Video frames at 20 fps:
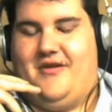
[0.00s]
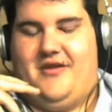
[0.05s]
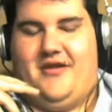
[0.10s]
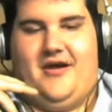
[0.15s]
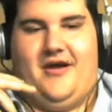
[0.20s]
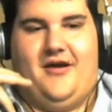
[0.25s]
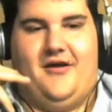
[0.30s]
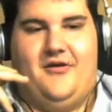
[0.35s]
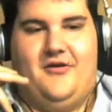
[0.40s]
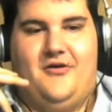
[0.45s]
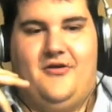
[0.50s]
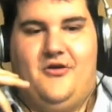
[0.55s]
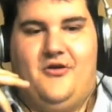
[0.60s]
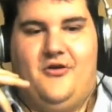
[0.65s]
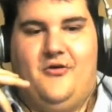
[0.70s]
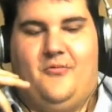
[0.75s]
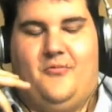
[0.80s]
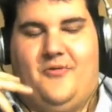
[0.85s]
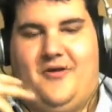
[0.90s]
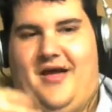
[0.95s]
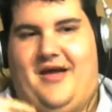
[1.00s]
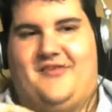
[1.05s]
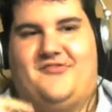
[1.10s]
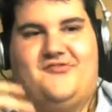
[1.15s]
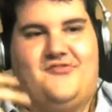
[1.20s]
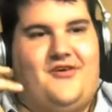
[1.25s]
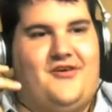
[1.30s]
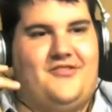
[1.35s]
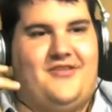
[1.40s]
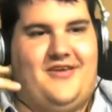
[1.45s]
And uh, when I
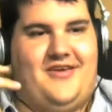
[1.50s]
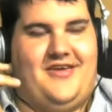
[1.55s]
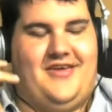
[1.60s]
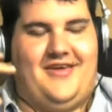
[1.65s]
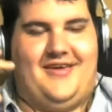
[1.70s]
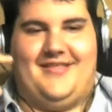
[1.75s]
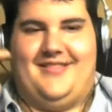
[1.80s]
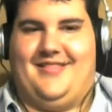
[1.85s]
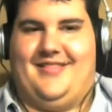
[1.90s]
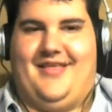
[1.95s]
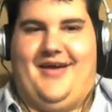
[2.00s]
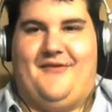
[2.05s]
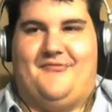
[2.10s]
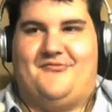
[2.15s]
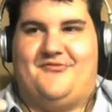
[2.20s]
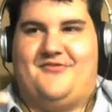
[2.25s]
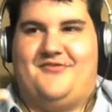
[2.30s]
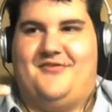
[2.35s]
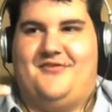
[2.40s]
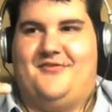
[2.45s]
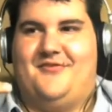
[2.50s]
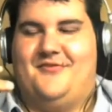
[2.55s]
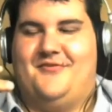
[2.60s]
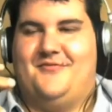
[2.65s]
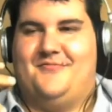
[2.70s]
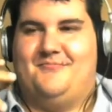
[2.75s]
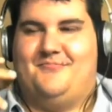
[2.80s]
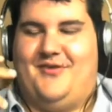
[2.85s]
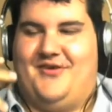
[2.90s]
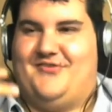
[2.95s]
saw that he had left
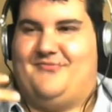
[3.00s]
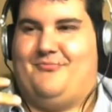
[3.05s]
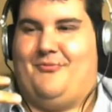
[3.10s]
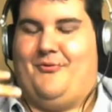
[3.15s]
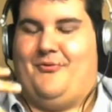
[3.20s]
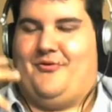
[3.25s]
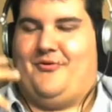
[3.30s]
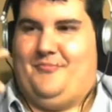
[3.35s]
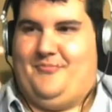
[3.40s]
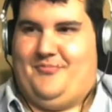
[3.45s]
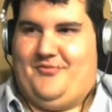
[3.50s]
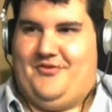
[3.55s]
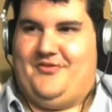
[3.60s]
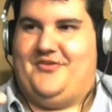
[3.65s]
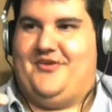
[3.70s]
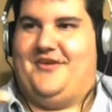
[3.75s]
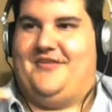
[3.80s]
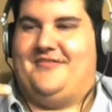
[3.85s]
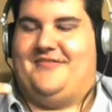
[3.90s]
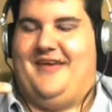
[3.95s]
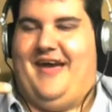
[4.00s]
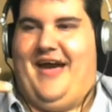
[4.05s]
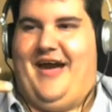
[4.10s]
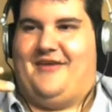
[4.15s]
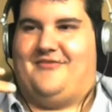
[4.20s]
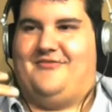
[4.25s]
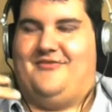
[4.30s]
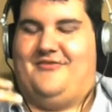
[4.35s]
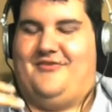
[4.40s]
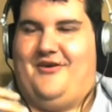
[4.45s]
Pittsburgh completely
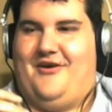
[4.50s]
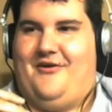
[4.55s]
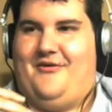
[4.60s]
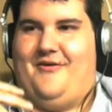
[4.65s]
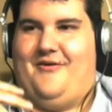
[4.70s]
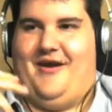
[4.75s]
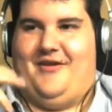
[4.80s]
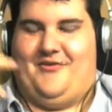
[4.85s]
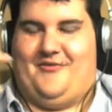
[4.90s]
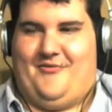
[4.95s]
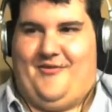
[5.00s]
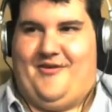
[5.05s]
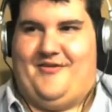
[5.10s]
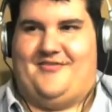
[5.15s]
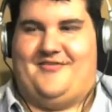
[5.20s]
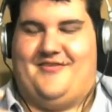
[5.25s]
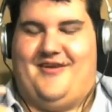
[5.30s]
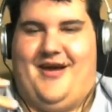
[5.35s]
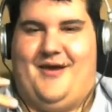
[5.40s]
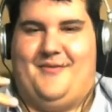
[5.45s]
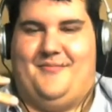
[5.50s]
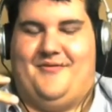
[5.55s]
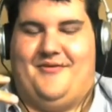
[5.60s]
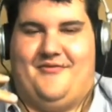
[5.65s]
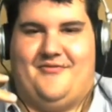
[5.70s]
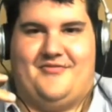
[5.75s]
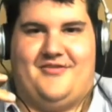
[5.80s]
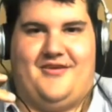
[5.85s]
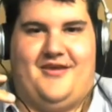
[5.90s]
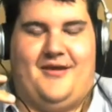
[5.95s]
intact, you know, had a great time and
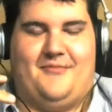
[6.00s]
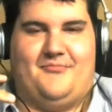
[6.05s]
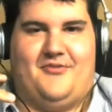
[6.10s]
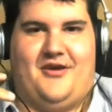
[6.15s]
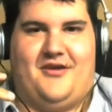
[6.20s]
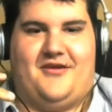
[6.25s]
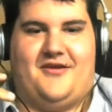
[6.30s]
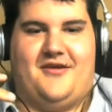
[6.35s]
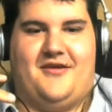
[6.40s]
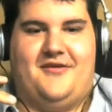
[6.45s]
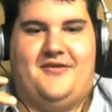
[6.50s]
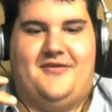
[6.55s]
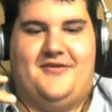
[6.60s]
everything, I'm like,